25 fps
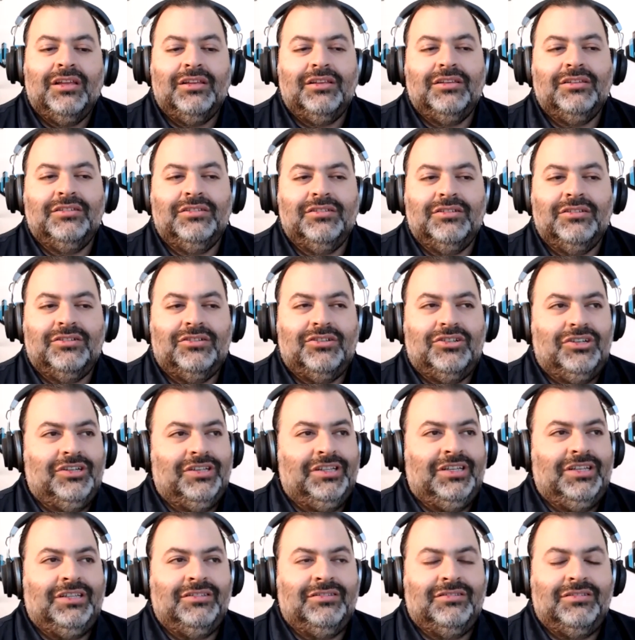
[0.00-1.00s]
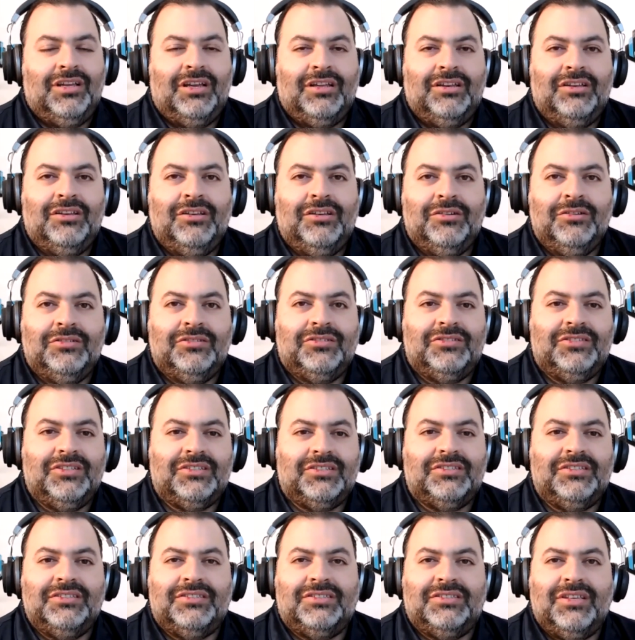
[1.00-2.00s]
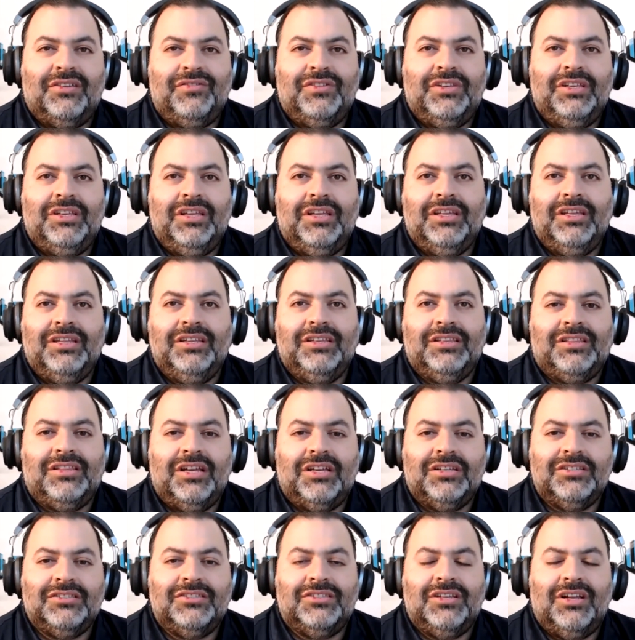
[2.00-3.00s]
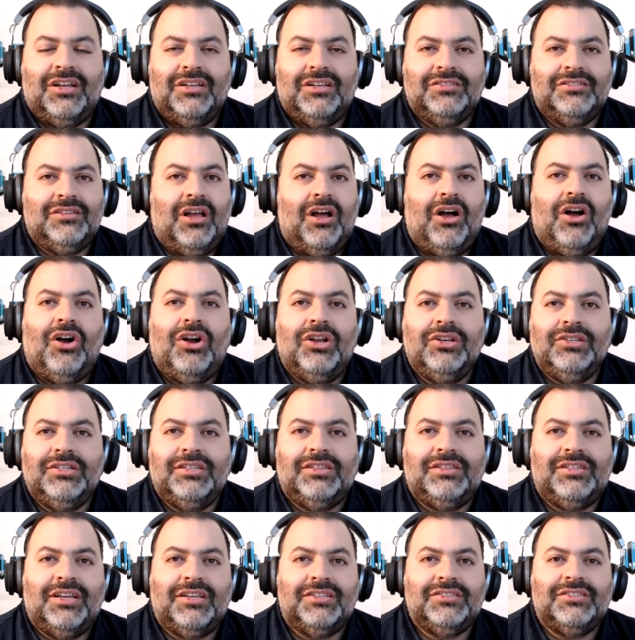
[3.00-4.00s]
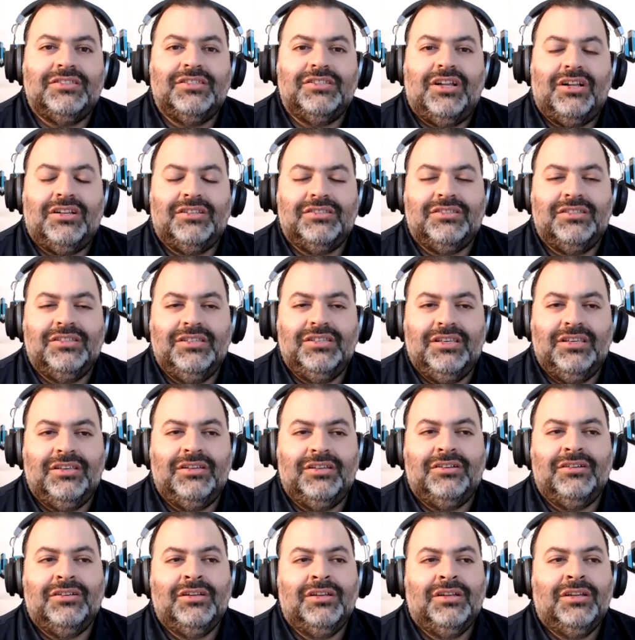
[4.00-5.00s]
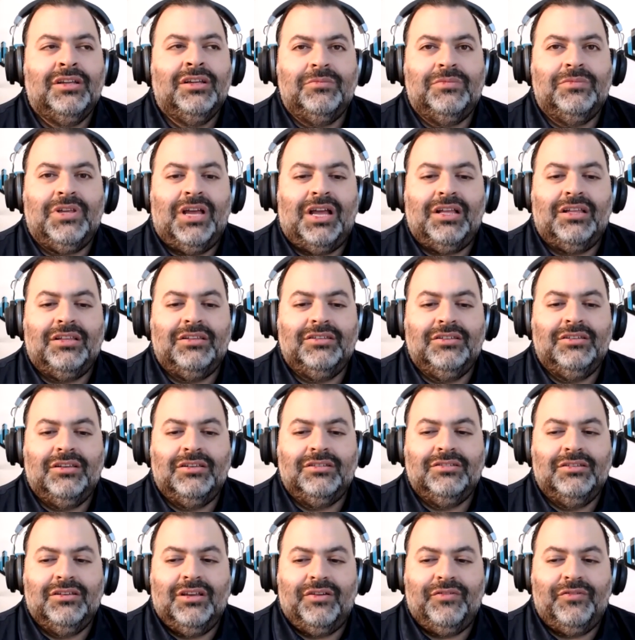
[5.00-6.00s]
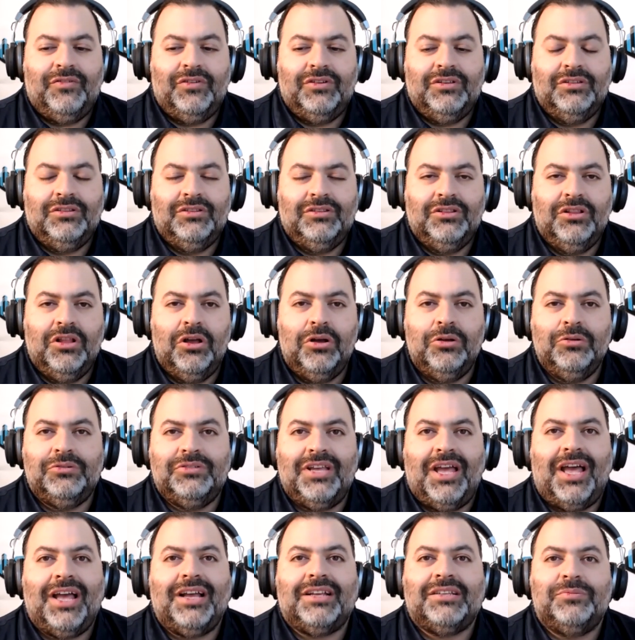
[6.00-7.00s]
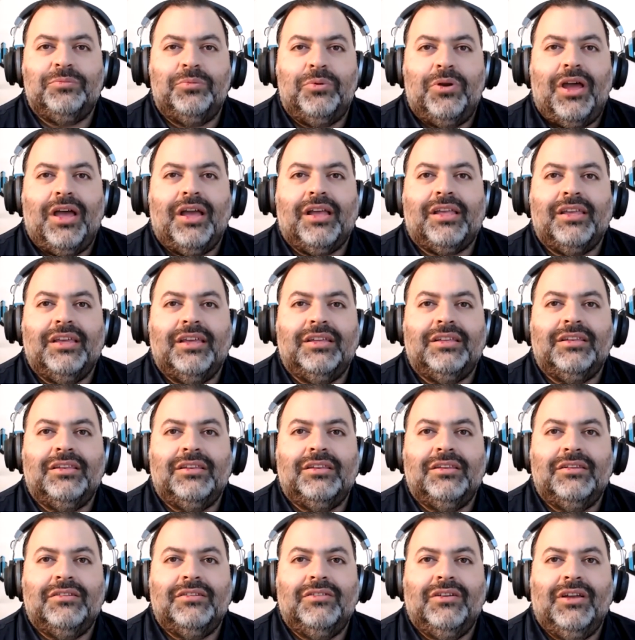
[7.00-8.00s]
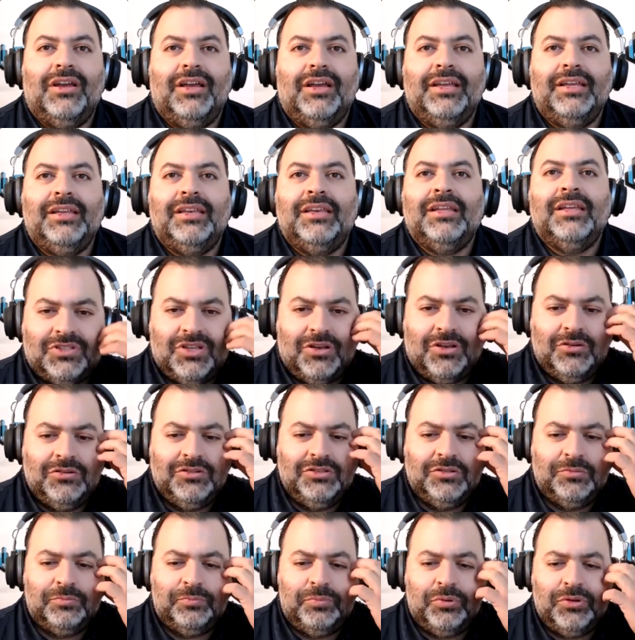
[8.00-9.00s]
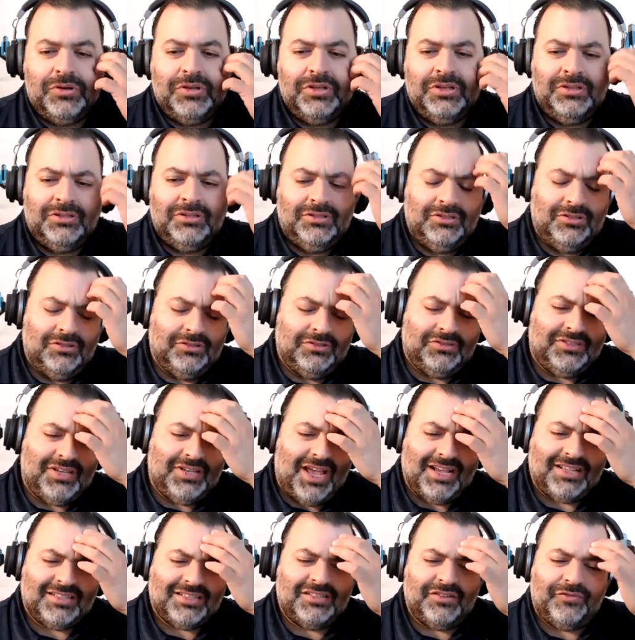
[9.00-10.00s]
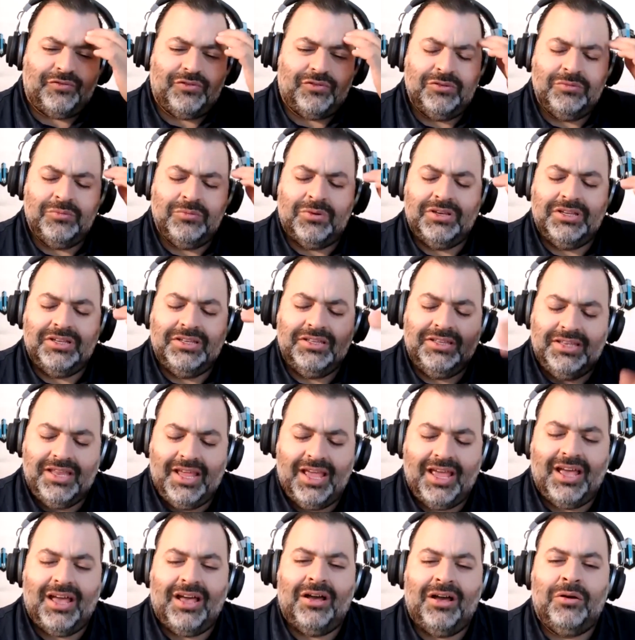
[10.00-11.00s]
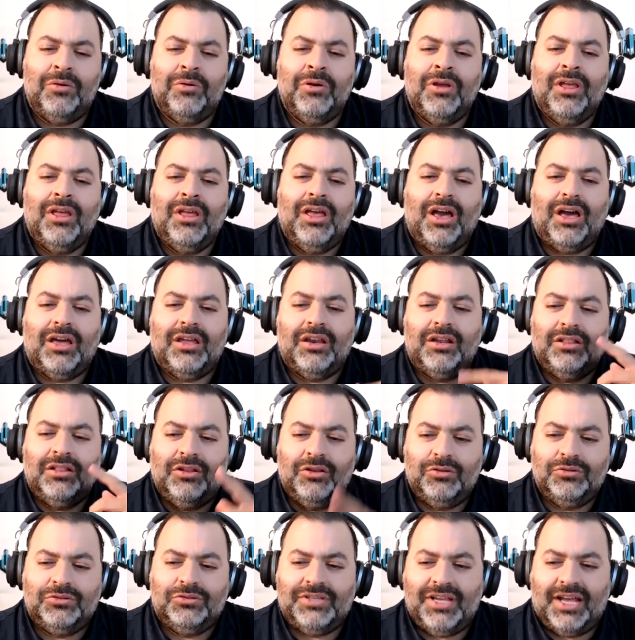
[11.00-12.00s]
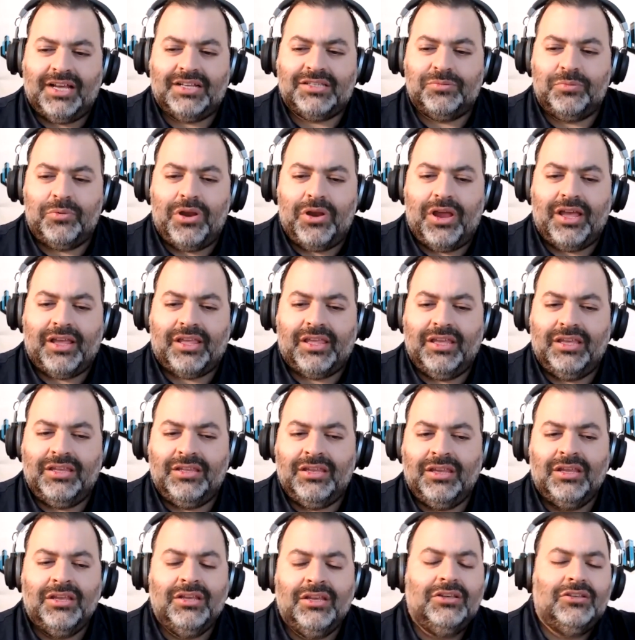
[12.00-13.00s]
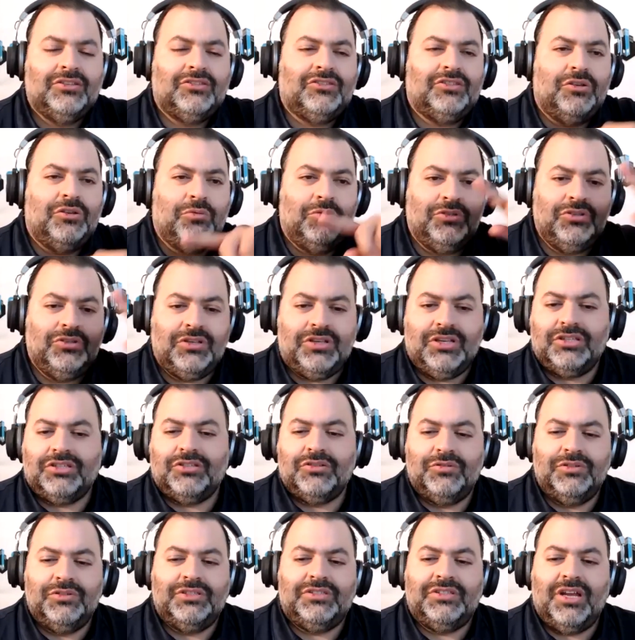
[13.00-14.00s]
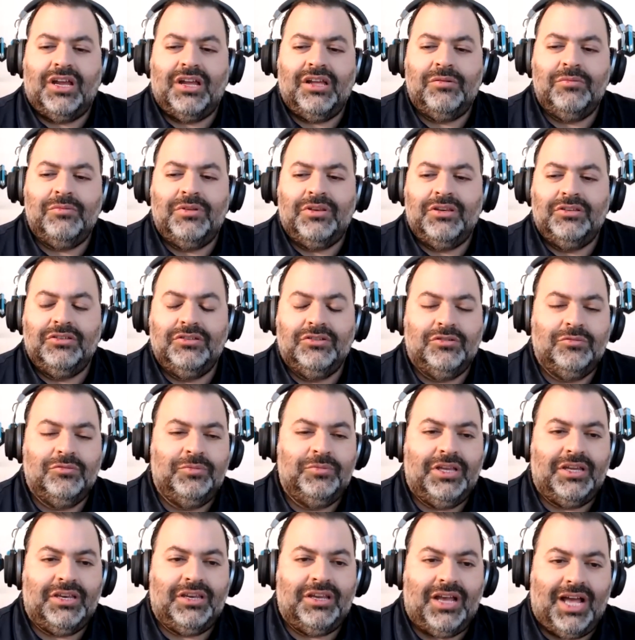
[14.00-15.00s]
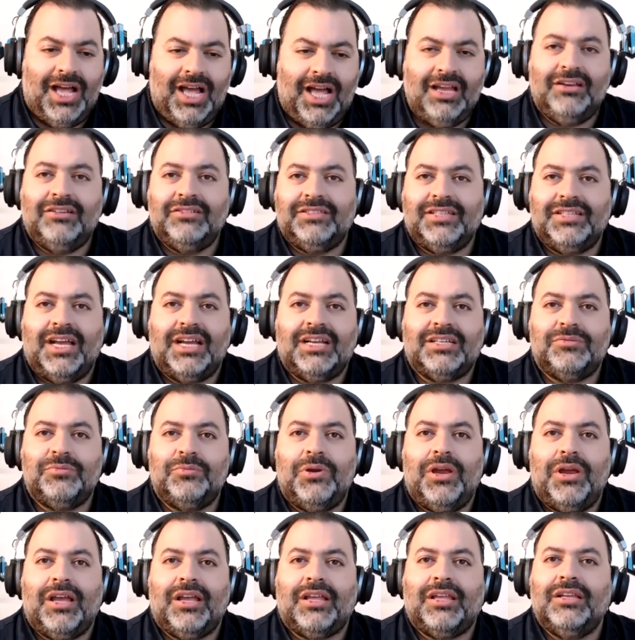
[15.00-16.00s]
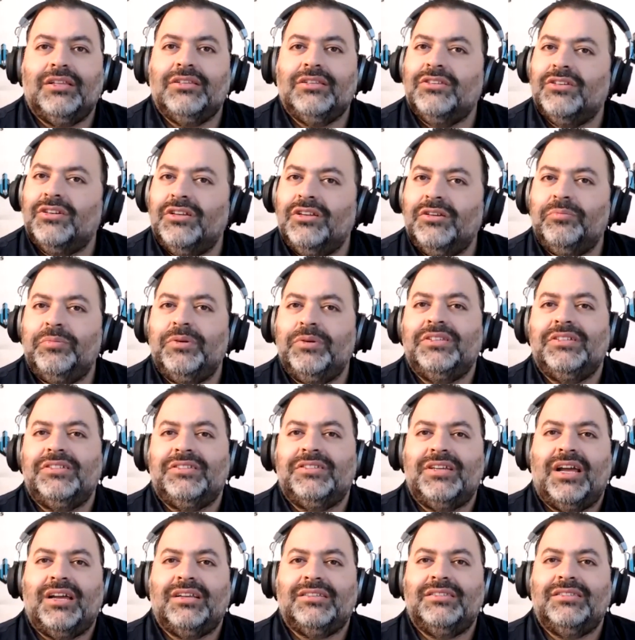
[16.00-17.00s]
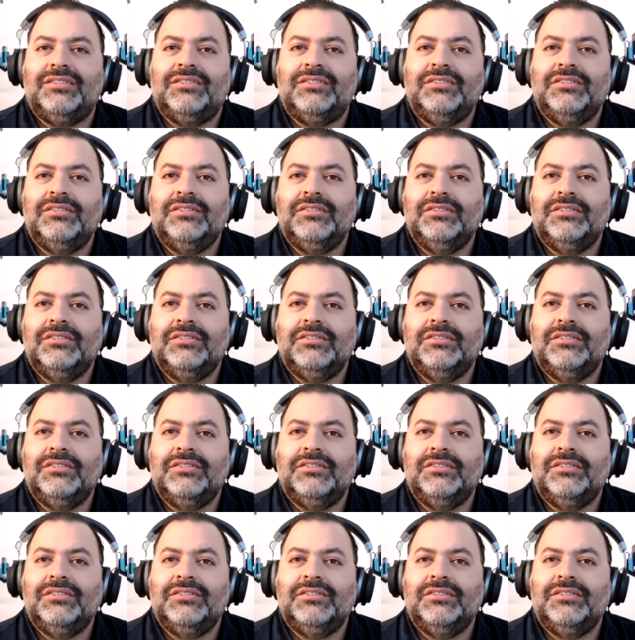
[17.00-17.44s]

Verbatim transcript: You're earning, I don't know, 60, 70, 80,000 dollars, a hundred thousand dollars a year. That you have a low tax bracket, right? So you're putting your tax deferred money now at a low tax bracket. So when you get to retirement and you'll be at a higher tax bracket, you're gonna pay the taxes?